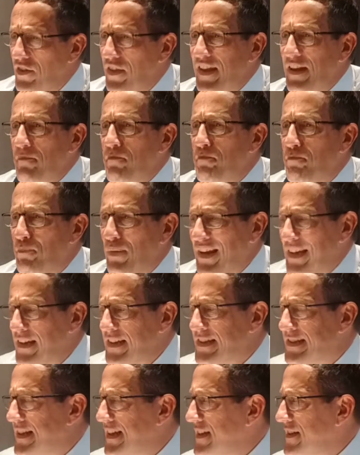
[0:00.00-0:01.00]
the
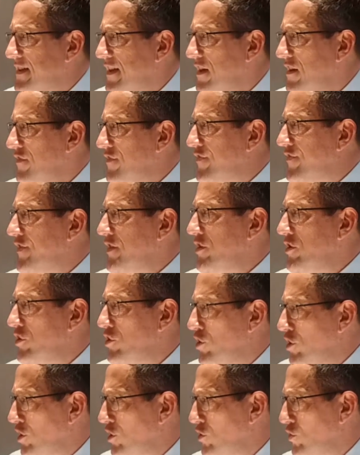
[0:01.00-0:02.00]
ability for
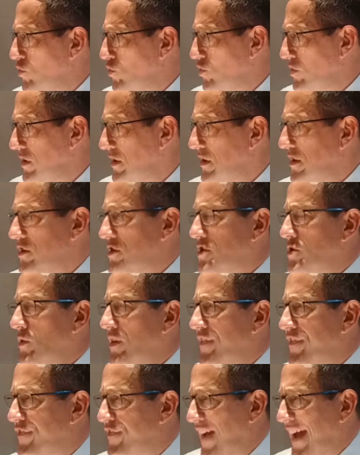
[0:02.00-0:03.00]
you
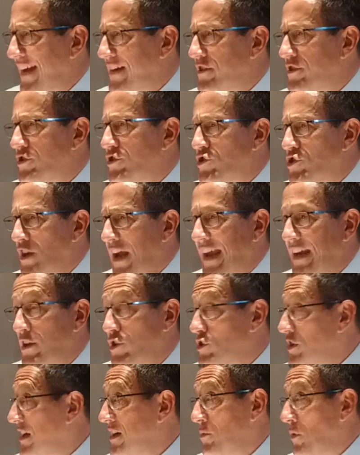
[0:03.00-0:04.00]
to affect
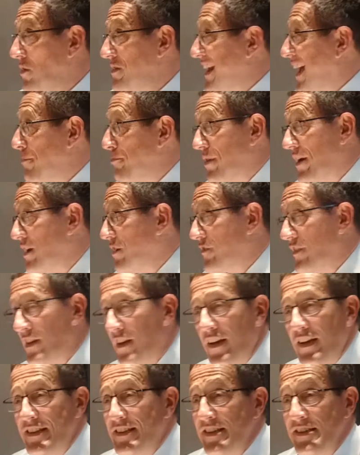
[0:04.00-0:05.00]
change, and it won't happen
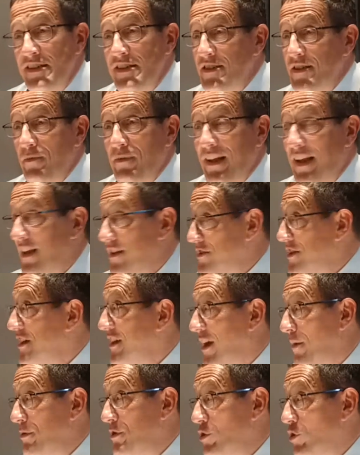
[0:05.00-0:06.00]
overnight. This is something else.
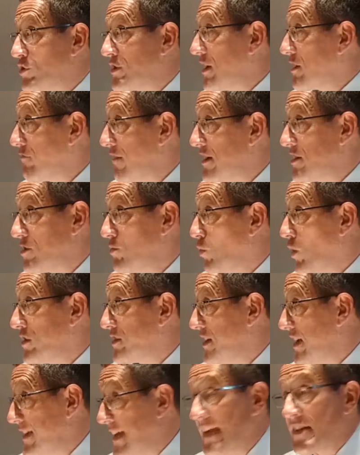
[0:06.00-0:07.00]
I mean, your generation
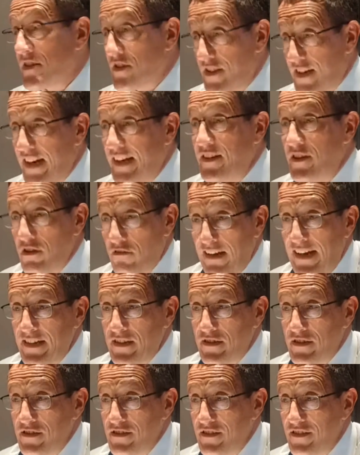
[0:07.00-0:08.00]
wanted it yesterday,
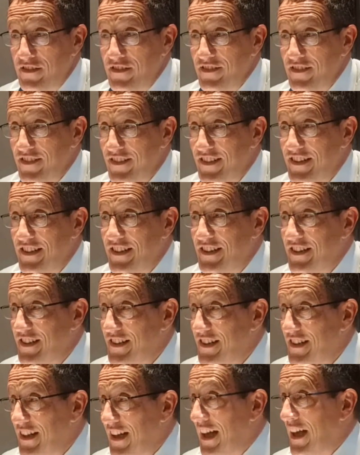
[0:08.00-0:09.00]
correct? Yes.
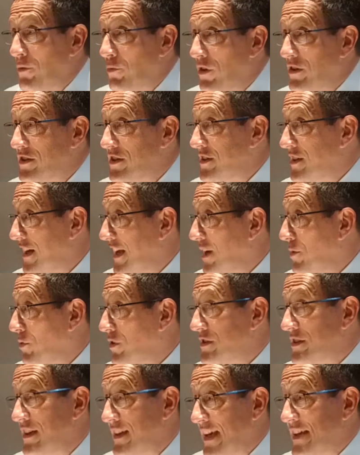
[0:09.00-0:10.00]
I want it and I
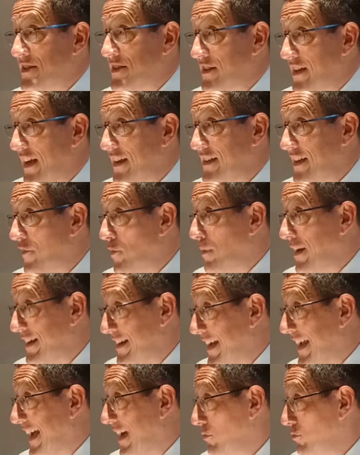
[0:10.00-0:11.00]
want it yesterday, never
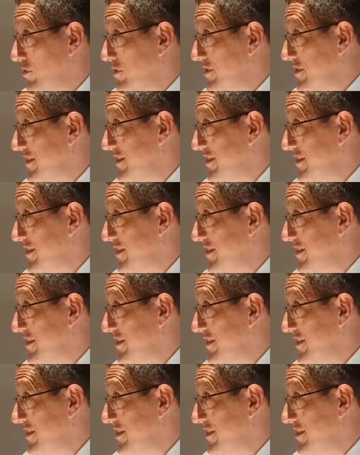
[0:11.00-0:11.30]
mind now.